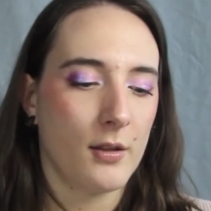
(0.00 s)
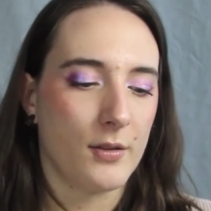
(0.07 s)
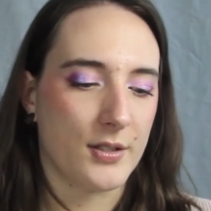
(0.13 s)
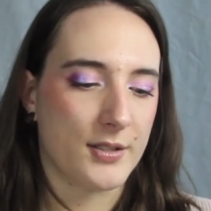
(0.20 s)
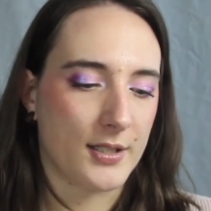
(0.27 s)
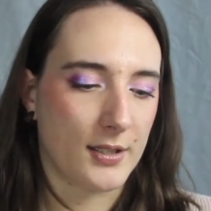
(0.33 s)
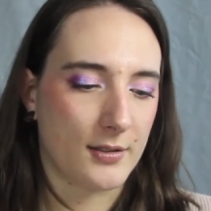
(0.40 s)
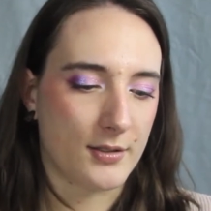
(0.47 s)

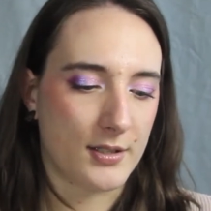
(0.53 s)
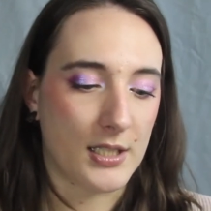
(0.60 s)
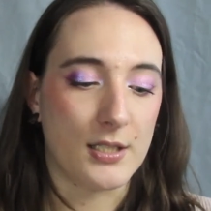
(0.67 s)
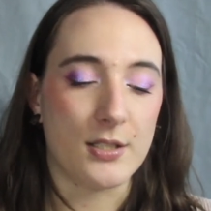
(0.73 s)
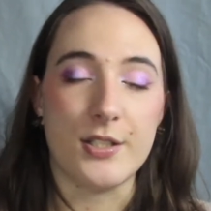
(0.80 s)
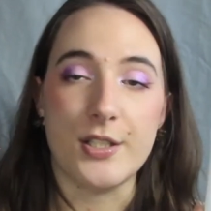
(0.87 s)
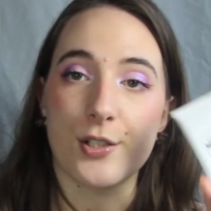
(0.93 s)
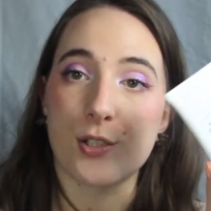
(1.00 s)
This is
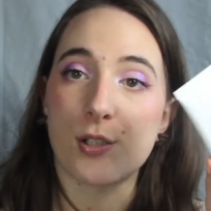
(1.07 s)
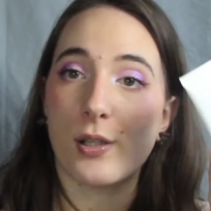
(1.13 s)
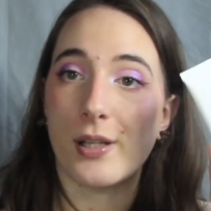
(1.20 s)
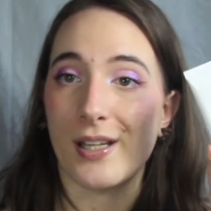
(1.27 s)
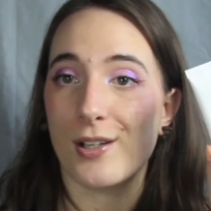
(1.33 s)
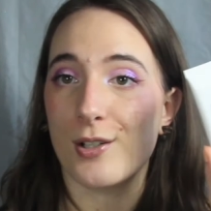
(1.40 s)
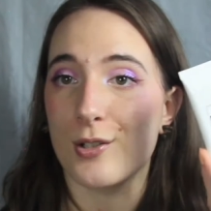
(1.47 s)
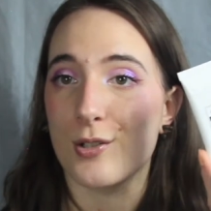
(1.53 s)
the Dear
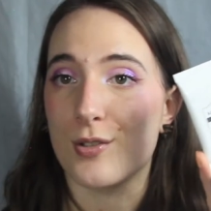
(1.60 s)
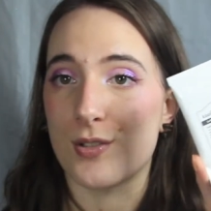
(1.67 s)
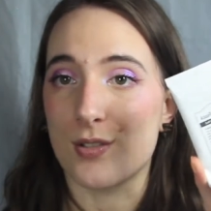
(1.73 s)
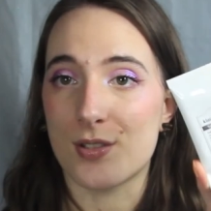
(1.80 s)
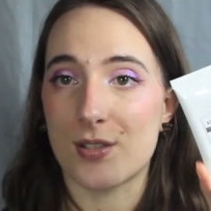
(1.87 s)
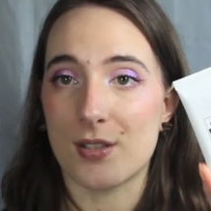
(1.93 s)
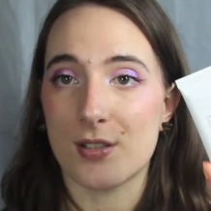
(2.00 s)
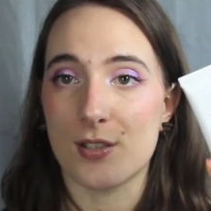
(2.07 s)

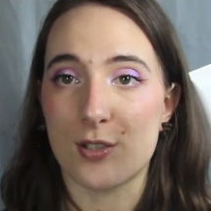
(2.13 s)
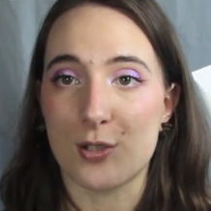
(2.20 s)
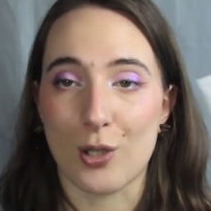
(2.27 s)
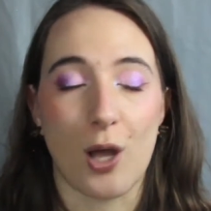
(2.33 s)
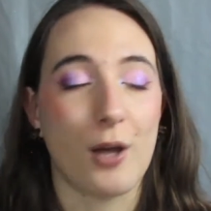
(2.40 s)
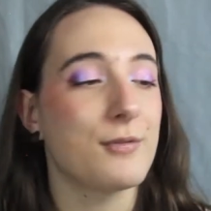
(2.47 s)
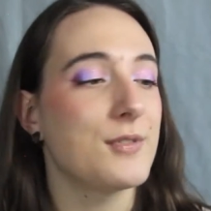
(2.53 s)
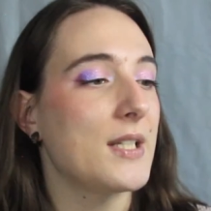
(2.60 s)
Claire's
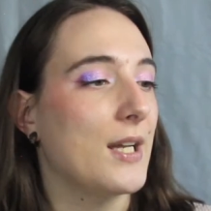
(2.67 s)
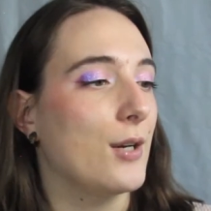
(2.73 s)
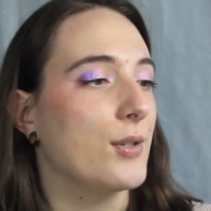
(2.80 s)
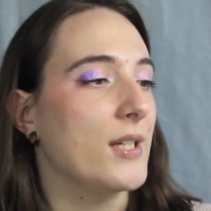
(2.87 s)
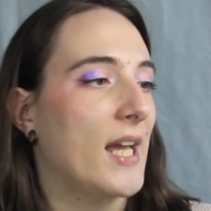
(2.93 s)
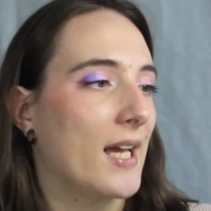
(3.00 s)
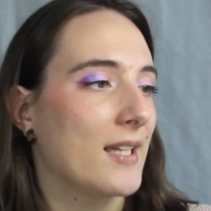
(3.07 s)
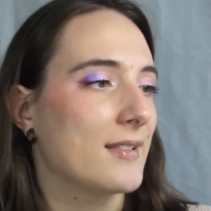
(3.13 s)
Soft
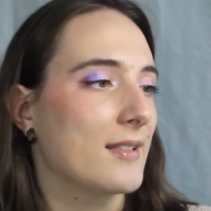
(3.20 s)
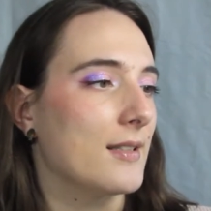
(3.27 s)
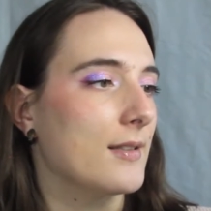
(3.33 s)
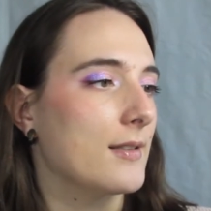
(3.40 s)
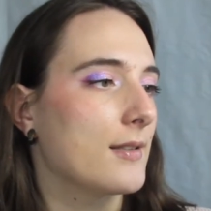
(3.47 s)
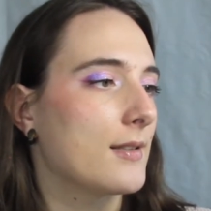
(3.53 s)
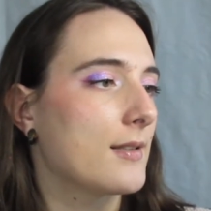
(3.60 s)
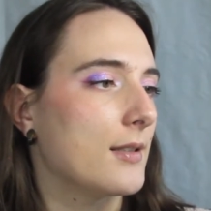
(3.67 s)
Airy
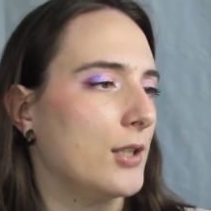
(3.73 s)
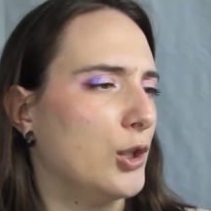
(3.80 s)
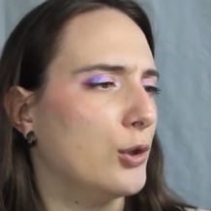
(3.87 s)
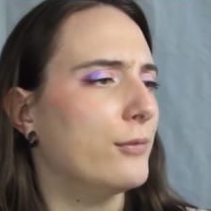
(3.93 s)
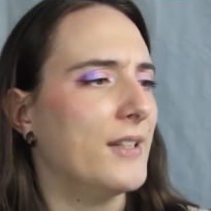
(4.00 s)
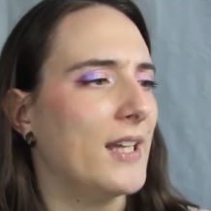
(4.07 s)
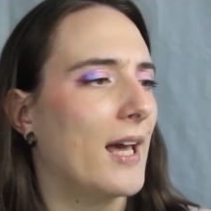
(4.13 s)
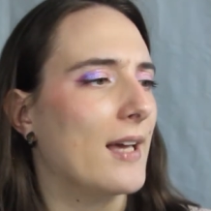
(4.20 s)
Essence
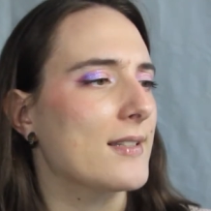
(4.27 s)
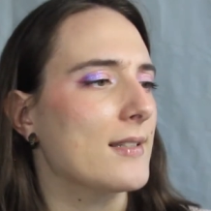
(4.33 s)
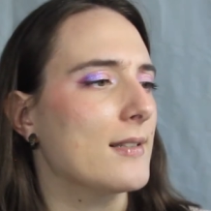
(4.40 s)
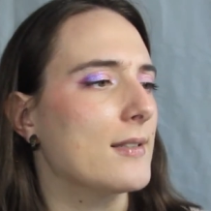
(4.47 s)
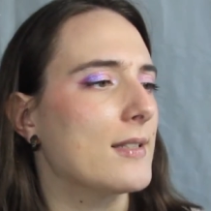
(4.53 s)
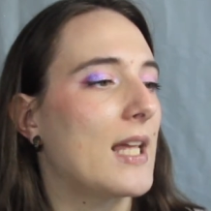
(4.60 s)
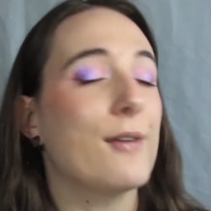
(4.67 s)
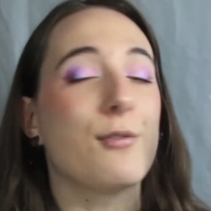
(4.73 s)
UV
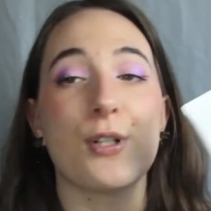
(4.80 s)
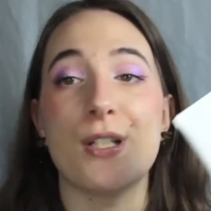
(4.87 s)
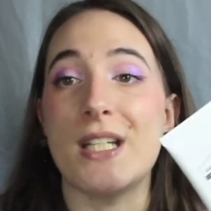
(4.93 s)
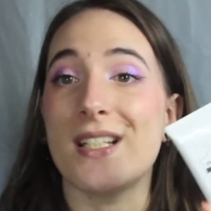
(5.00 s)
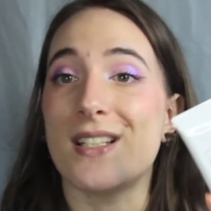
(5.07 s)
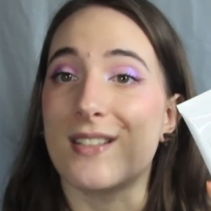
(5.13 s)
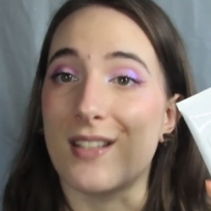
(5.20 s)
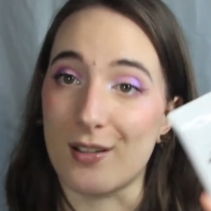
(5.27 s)
Essence
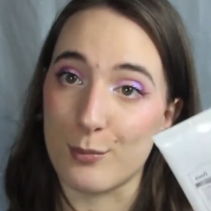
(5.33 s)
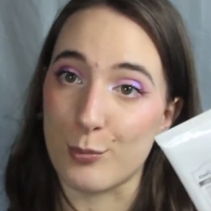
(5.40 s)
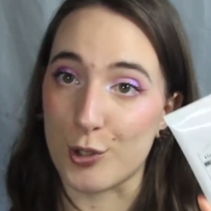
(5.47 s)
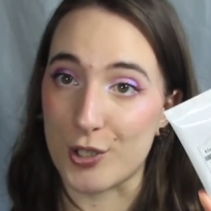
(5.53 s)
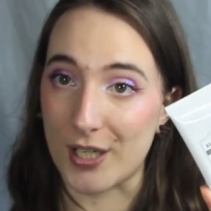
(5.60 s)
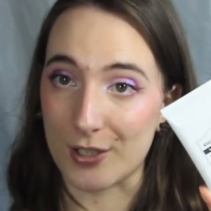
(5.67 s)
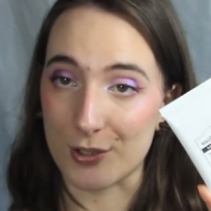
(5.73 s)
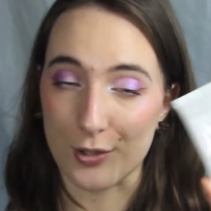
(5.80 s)
Everyday Sun
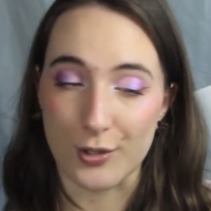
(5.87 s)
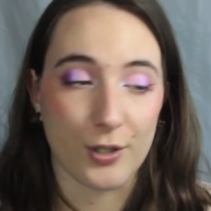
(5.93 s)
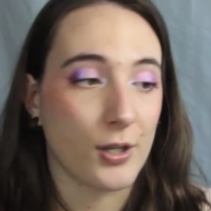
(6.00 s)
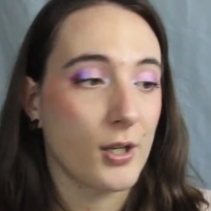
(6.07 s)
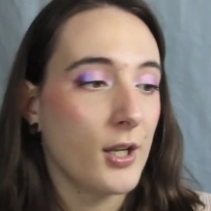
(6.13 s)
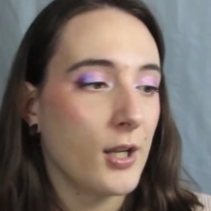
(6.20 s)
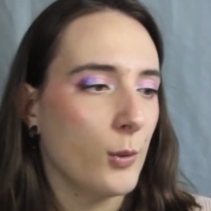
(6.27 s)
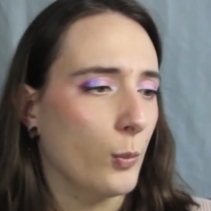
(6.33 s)
Protector
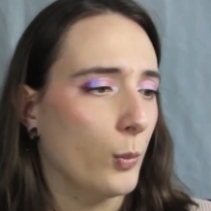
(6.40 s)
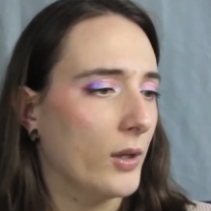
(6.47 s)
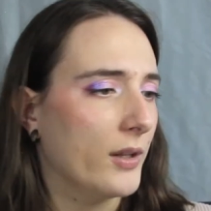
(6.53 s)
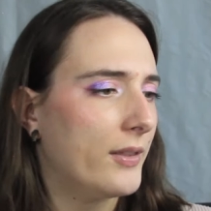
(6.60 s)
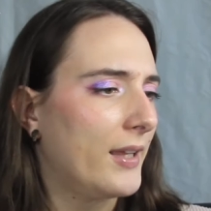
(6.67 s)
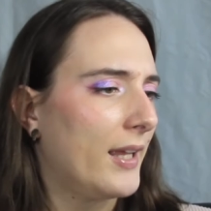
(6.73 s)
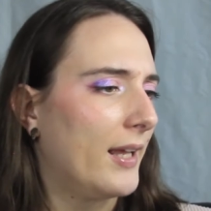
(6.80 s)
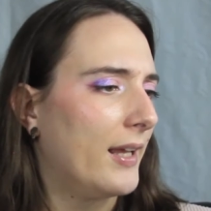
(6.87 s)

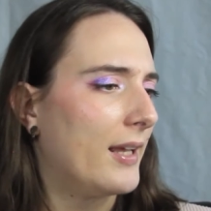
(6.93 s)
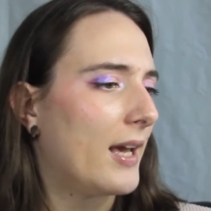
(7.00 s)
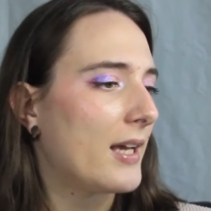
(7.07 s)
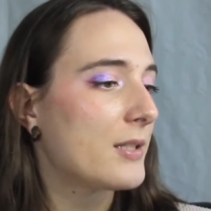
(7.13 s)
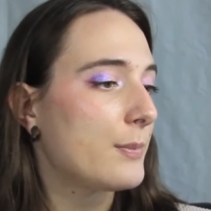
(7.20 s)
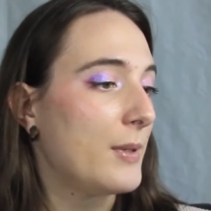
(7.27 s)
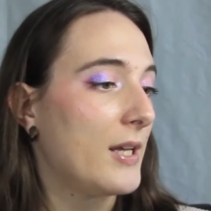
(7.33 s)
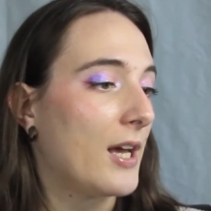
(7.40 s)
with a
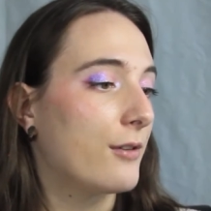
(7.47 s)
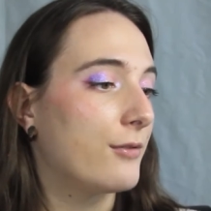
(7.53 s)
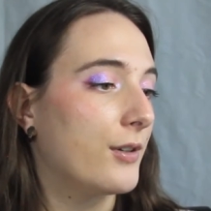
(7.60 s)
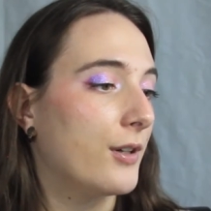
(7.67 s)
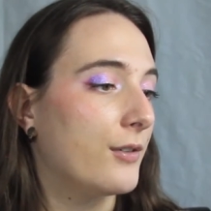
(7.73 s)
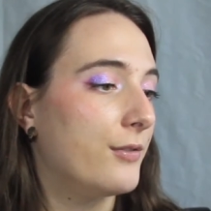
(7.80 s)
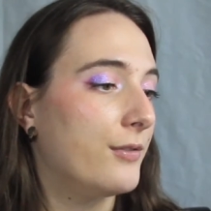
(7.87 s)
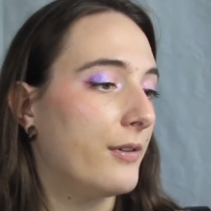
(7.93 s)
SPF
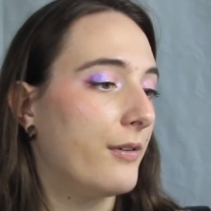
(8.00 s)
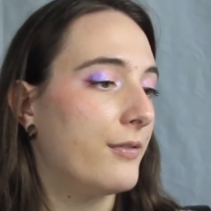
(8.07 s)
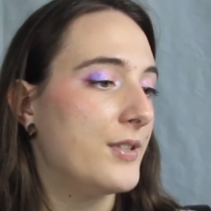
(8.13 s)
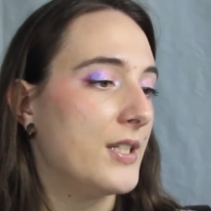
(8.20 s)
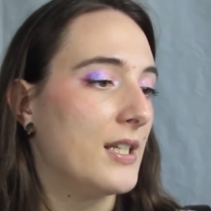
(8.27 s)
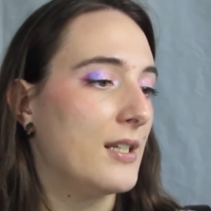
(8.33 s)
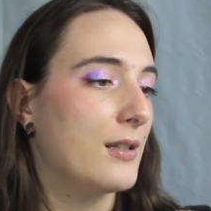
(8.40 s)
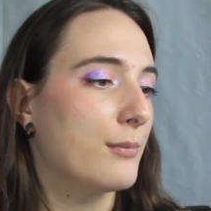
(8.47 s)
of
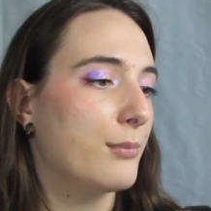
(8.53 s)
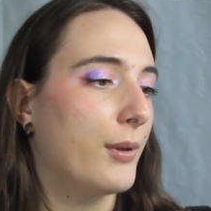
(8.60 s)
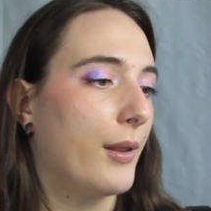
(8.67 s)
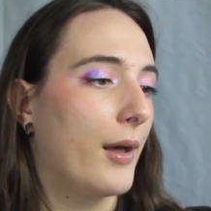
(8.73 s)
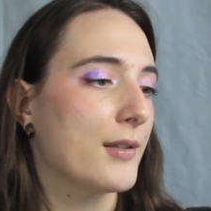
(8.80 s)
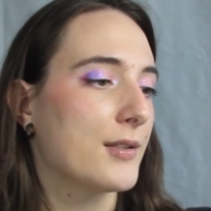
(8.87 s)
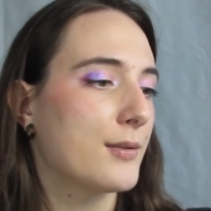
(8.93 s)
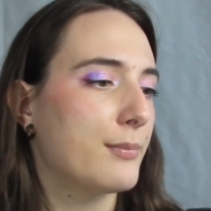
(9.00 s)
50
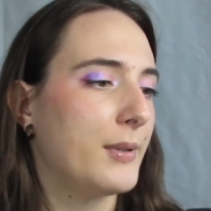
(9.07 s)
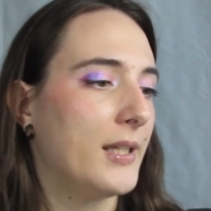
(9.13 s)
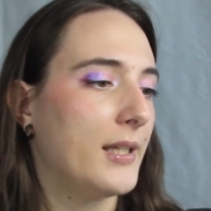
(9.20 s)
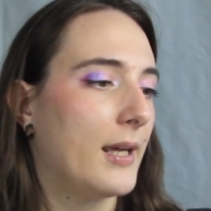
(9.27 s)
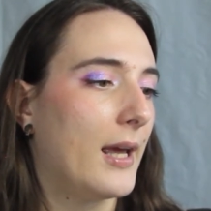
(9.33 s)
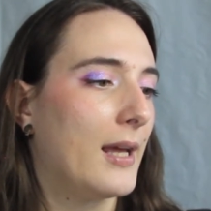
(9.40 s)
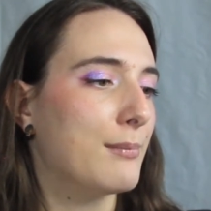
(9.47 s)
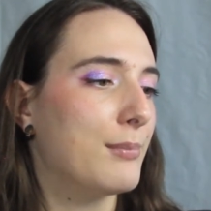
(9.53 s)
plus
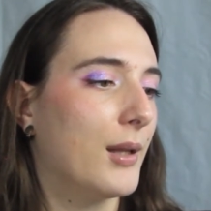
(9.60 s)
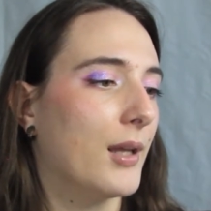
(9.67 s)
PA+++++.